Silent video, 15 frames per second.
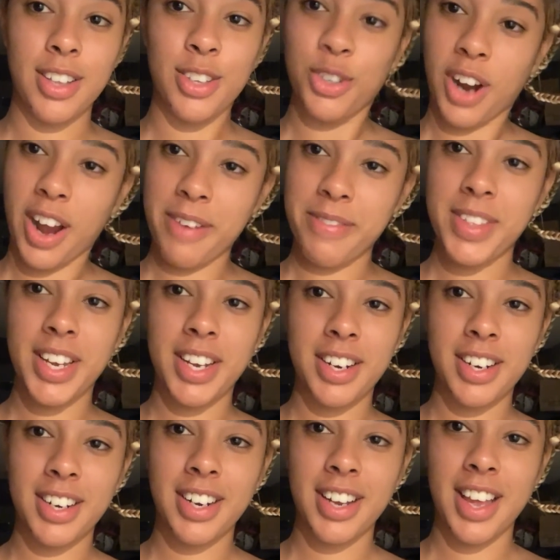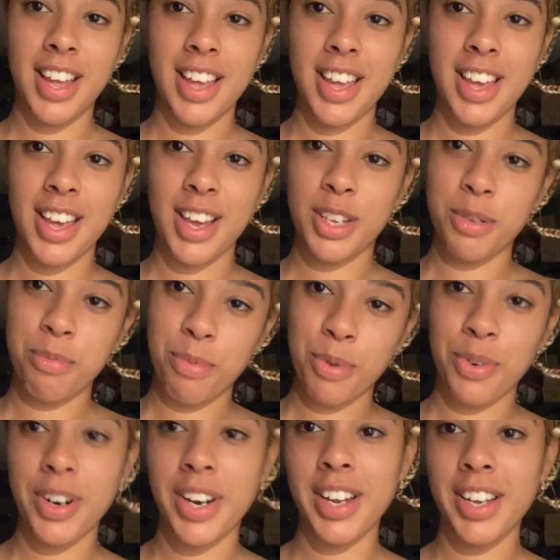drive there,
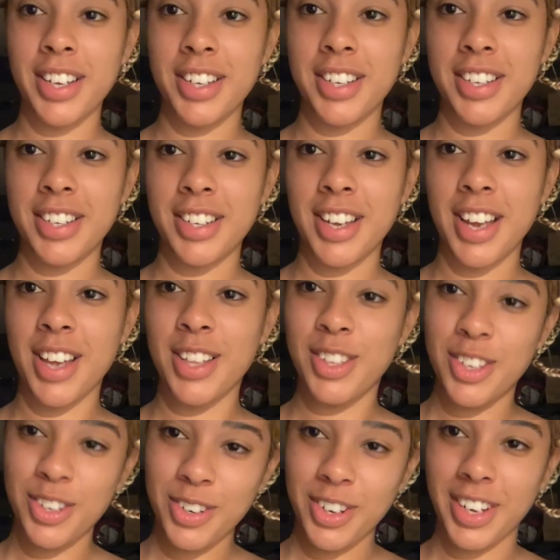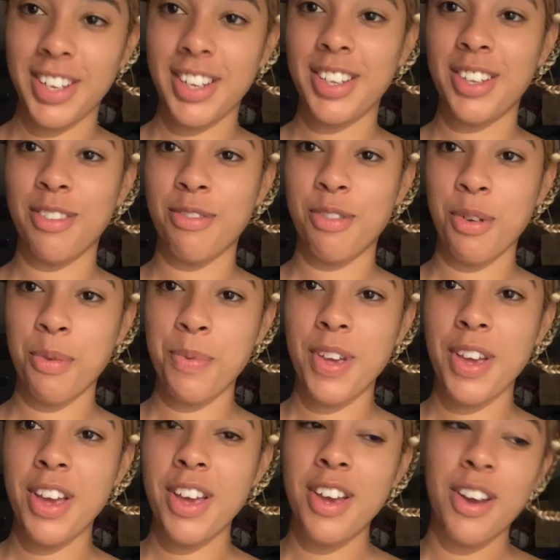explore it, and do it. You feel
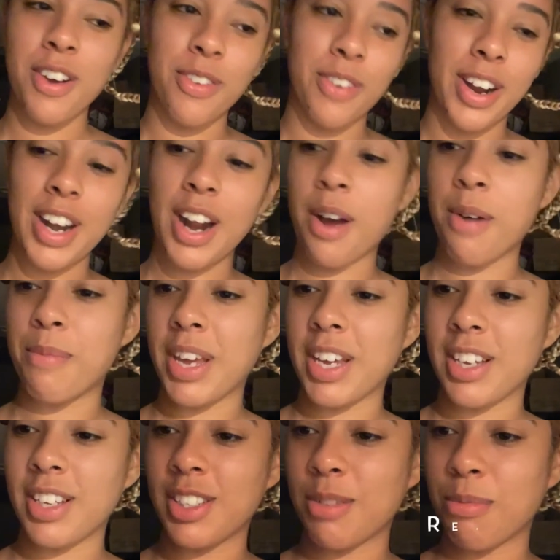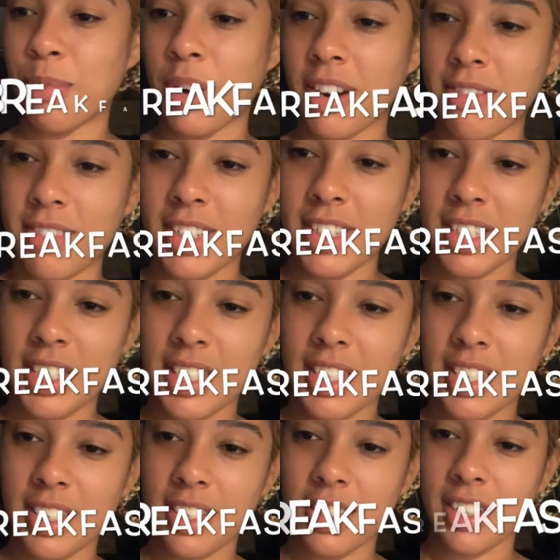me? Right now I'm making some breakfast
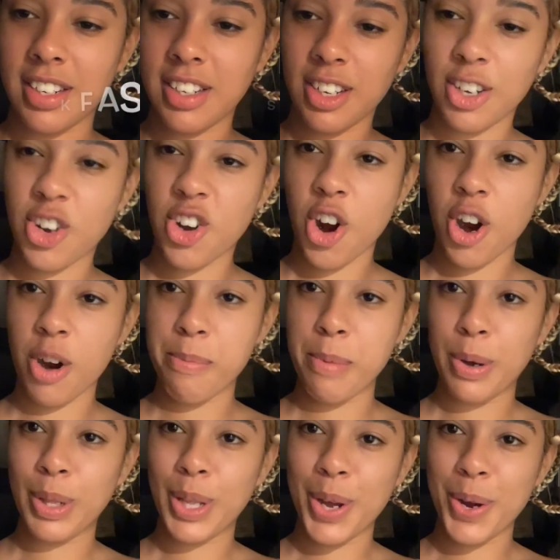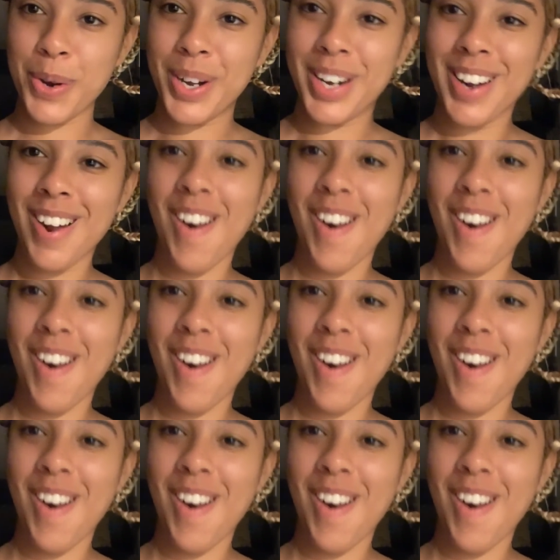and a carbo load.